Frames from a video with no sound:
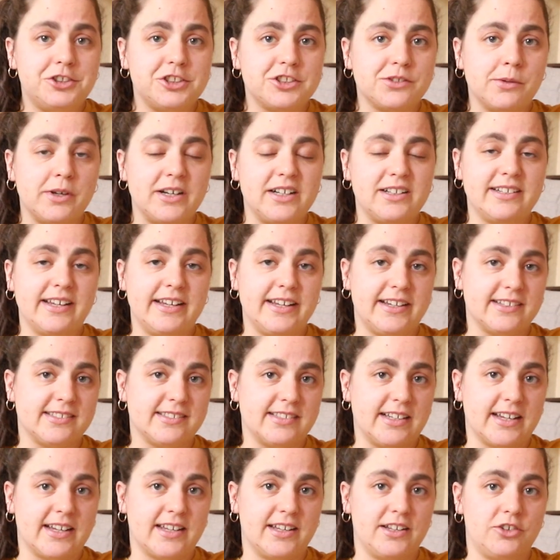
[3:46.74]
just want to take a
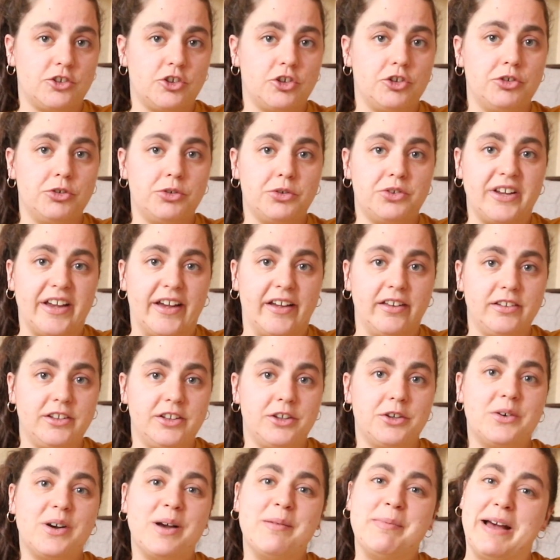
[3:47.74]
second to tell
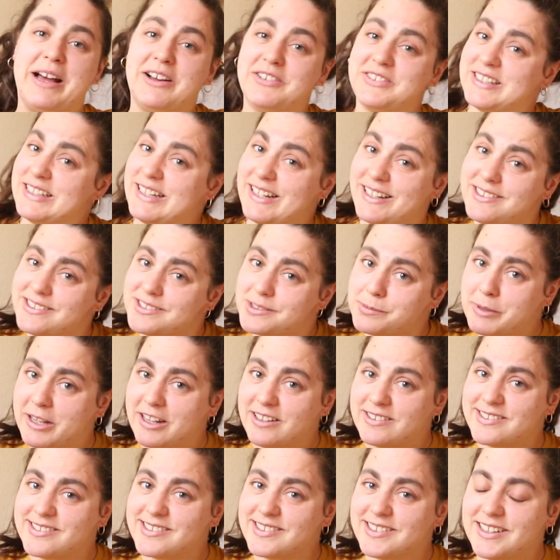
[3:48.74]
you about today's
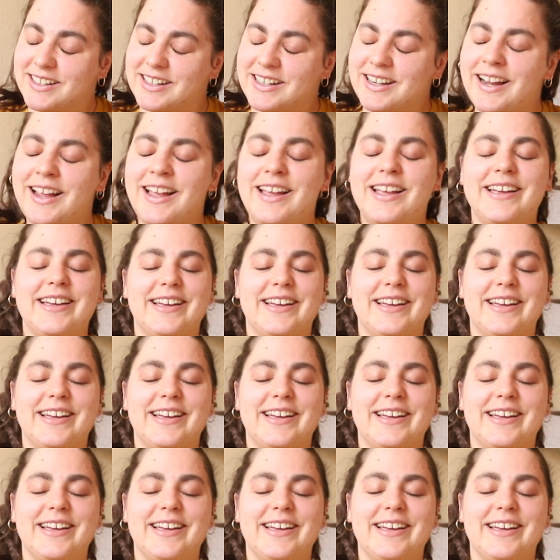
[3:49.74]
sponsor.